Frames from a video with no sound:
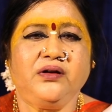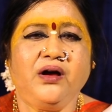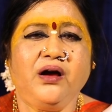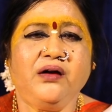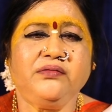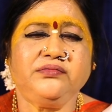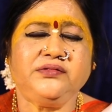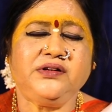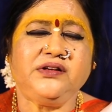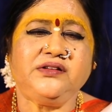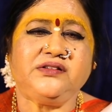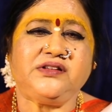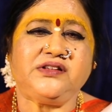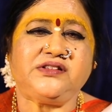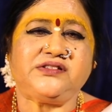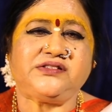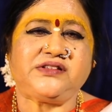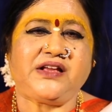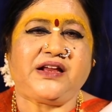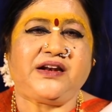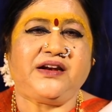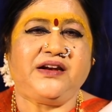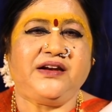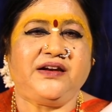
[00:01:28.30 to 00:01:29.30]
After this
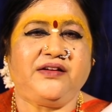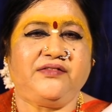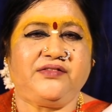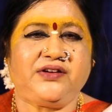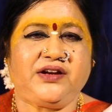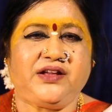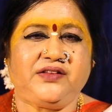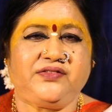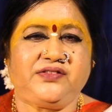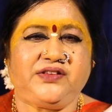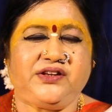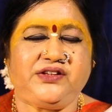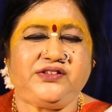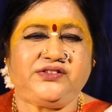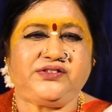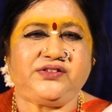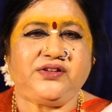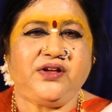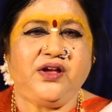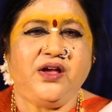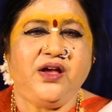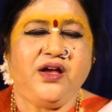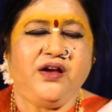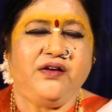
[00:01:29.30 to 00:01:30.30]
Saran Navaratris,
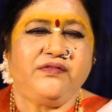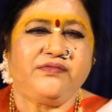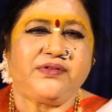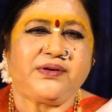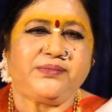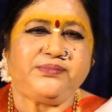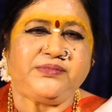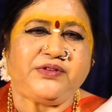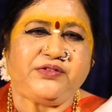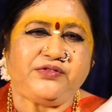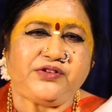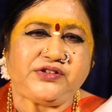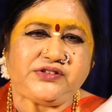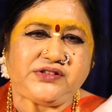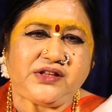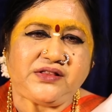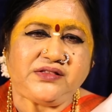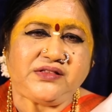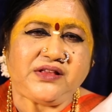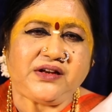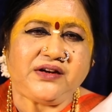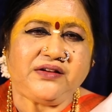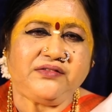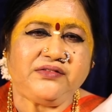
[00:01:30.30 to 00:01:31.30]
from the
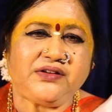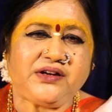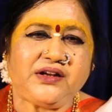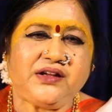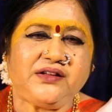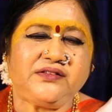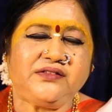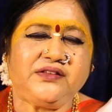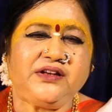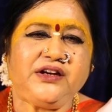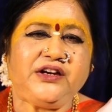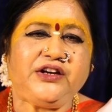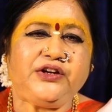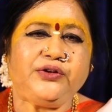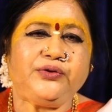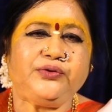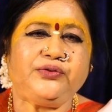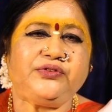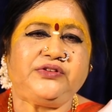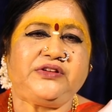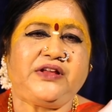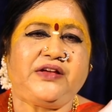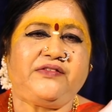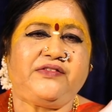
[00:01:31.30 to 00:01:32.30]
Vasanta Navaratri to
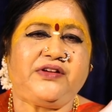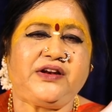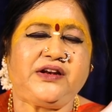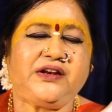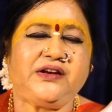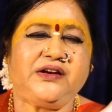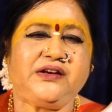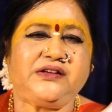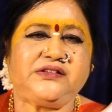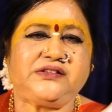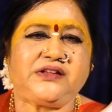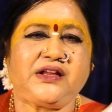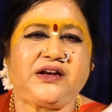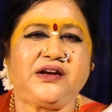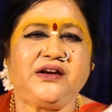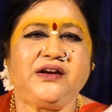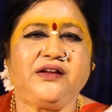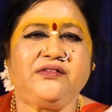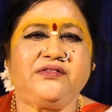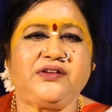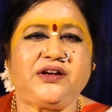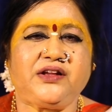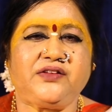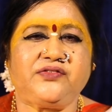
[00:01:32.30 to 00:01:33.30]
Saran
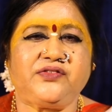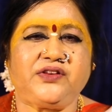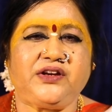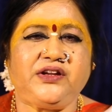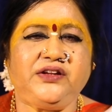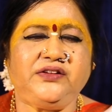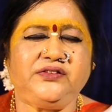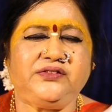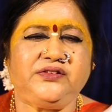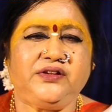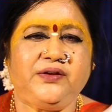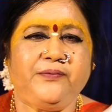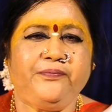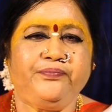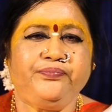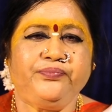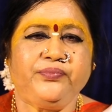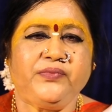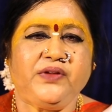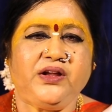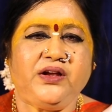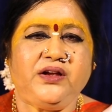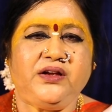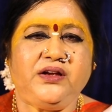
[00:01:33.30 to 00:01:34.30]
Navaratris,
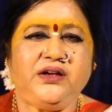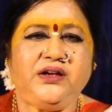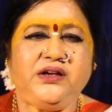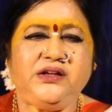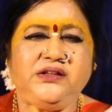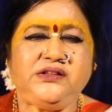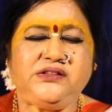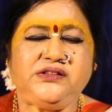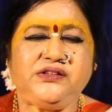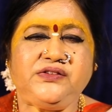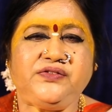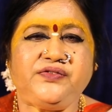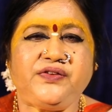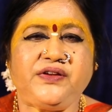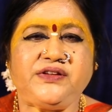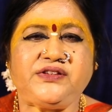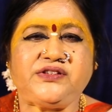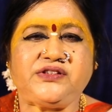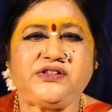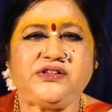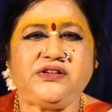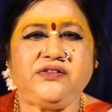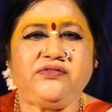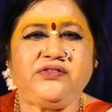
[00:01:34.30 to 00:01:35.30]
each
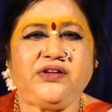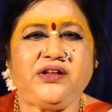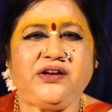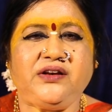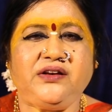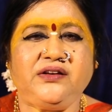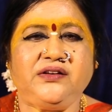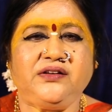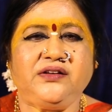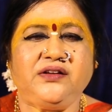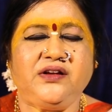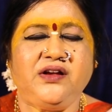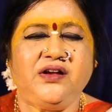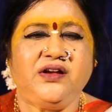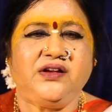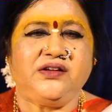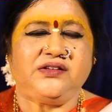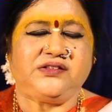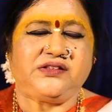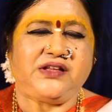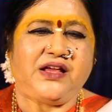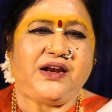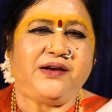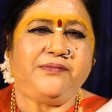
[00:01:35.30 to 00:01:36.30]
festival
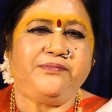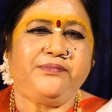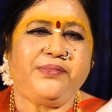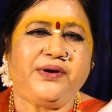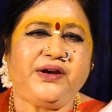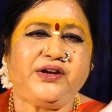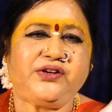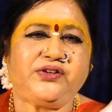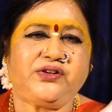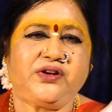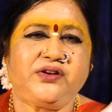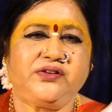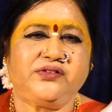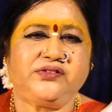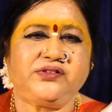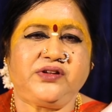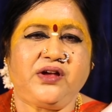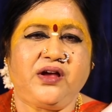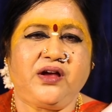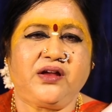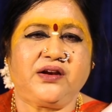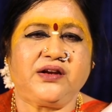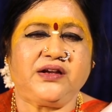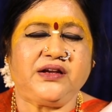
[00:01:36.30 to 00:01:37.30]
celebrations
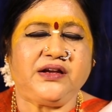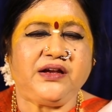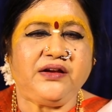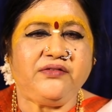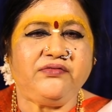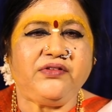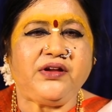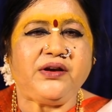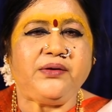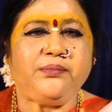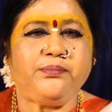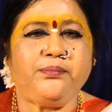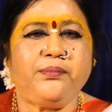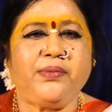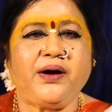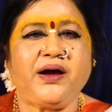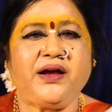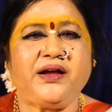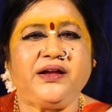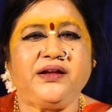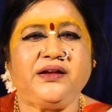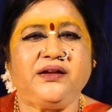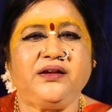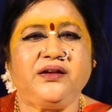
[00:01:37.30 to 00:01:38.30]
are given
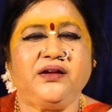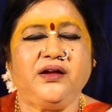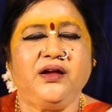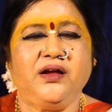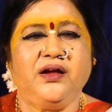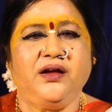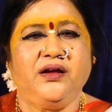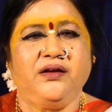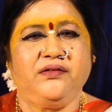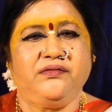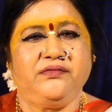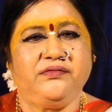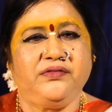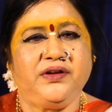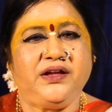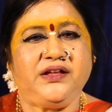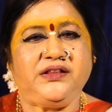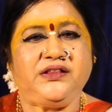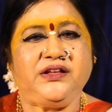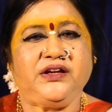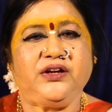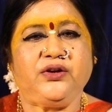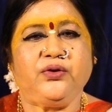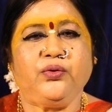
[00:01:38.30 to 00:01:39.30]
by
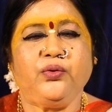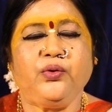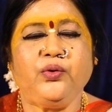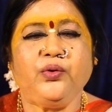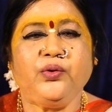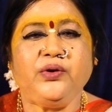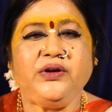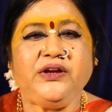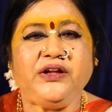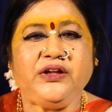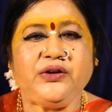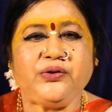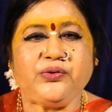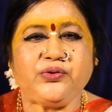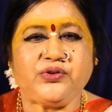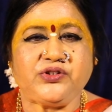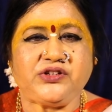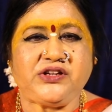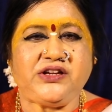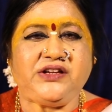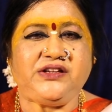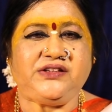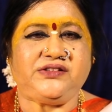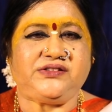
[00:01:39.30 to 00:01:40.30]
Vedic holy
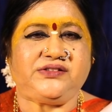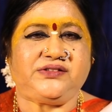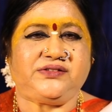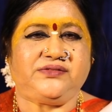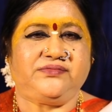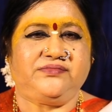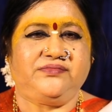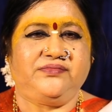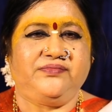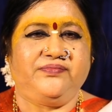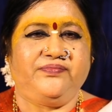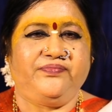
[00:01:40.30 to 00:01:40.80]
rishis,